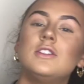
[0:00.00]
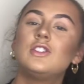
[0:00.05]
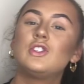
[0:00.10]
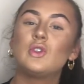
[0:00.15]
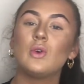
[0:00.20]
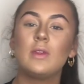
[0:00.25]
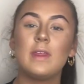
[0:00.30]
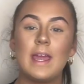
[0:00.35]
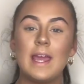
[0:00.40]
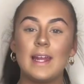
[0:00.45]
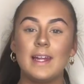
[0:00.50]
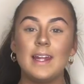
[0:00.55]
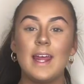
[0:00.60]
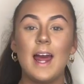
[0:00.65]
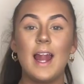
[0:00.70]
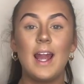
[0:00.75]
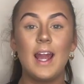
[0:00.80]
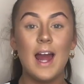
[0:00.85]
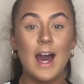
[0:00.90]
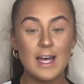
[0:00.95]
So then
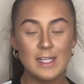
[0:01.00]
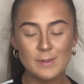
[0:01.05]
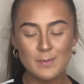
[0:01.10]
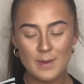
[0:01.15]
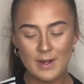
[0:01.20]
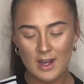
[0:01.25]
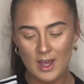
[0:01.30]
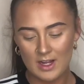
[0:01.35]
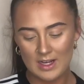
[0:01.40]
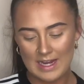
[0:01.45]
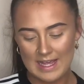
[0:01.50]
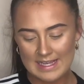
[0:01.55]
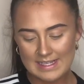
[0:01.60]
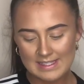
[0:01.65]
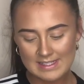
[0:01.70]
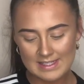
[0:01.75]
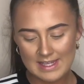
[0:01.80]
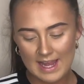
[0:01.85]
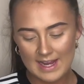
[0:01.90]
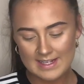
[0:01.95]
last but not
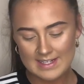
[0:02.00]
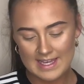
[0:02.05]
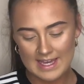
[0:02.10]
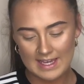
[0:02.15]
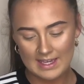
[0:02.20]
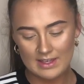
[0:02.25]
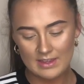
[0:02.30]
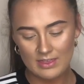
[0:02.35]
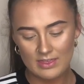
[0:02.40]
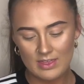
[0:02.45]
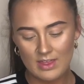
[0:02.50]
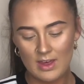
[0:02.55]
least, I take